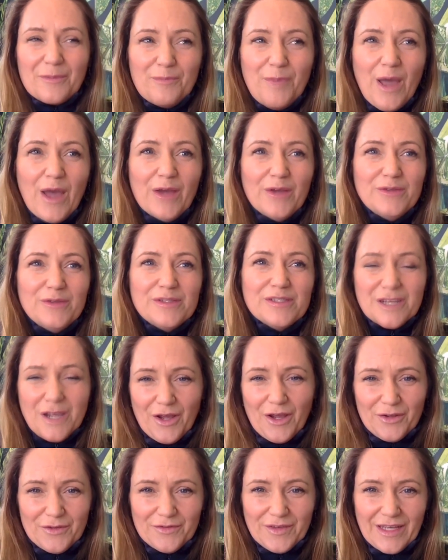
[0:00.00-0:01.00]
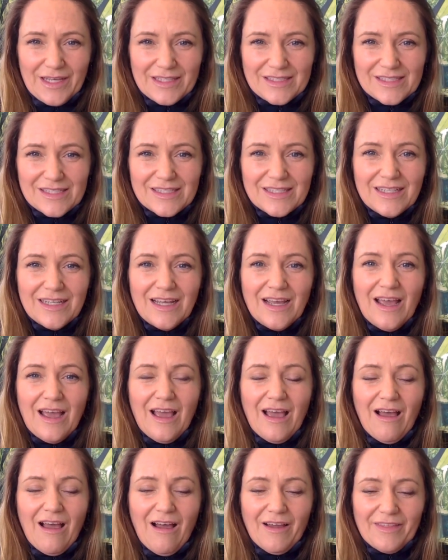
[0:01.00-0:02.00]
Post-COVID,
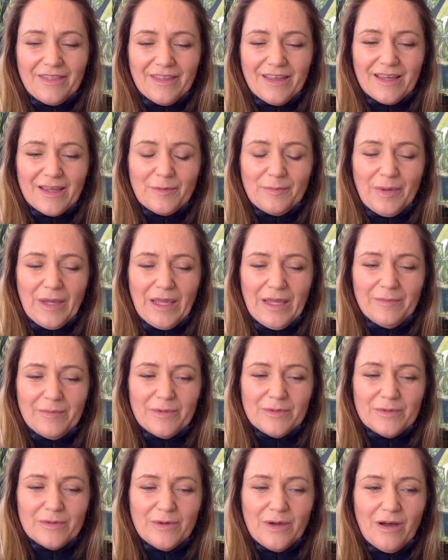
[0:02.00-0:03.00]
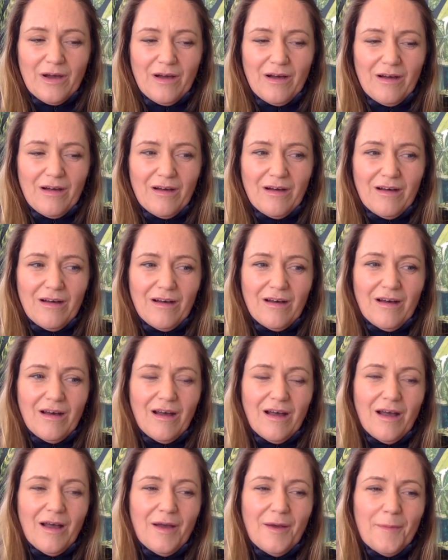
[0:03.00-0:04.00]
I think people are
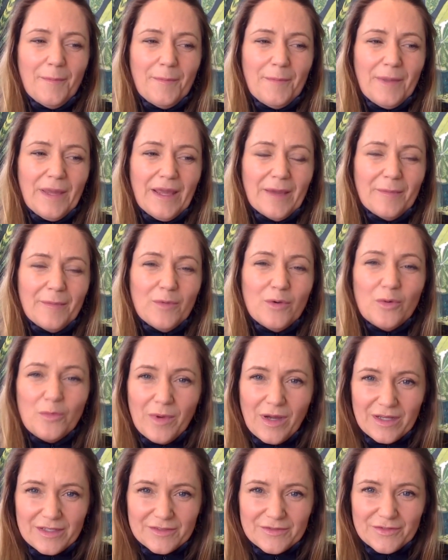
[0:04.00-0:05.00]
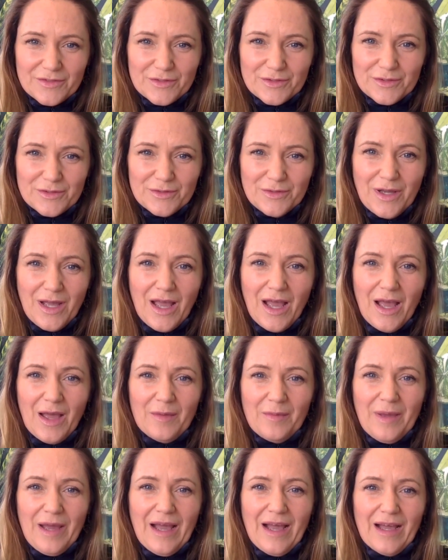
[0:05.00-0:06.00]
being more mindful
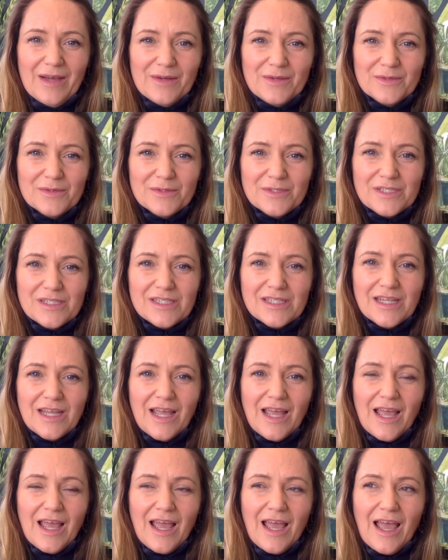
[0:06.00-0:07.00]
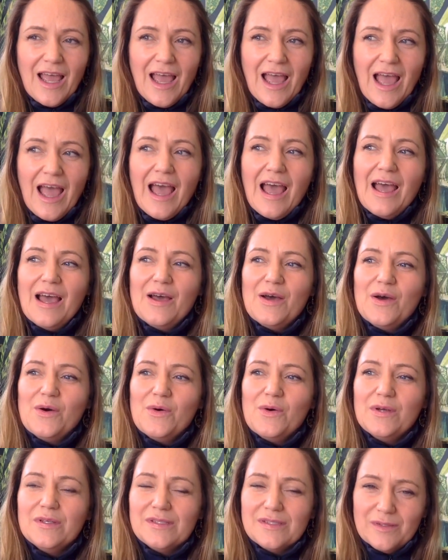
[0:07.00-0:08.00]
about
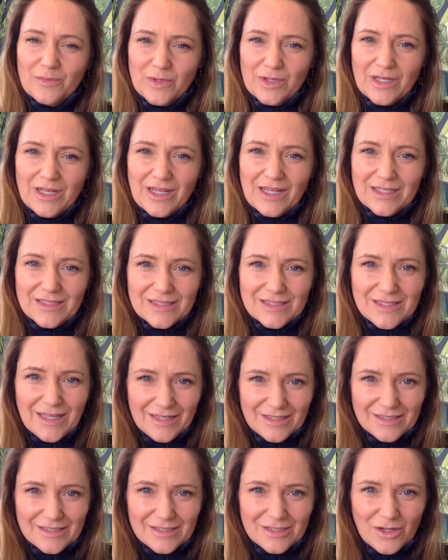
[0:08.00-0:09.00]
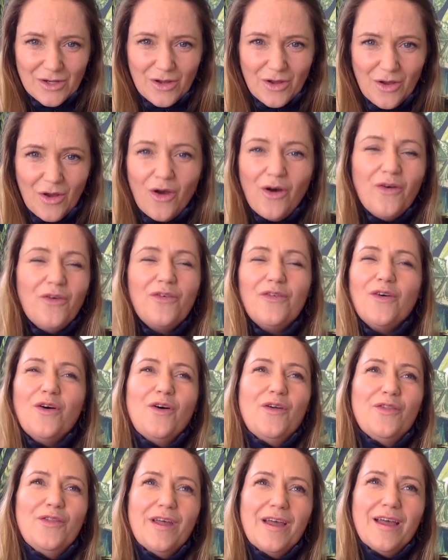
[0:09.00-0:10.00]
how someone is sent off
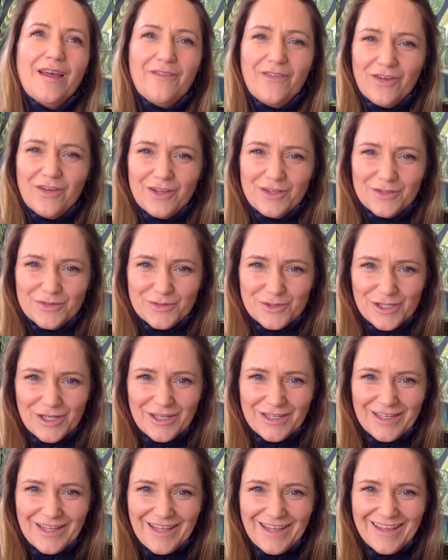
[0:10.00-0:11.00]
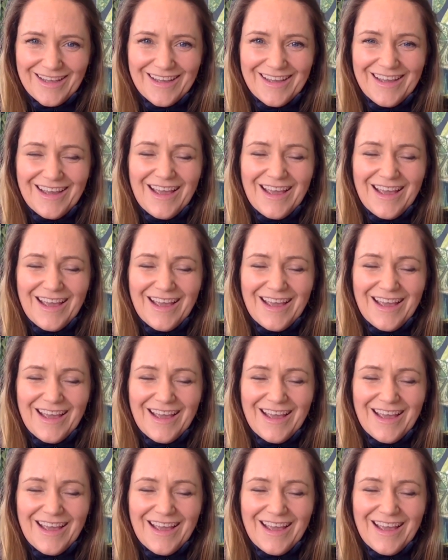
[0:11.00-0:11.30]
on their final journey.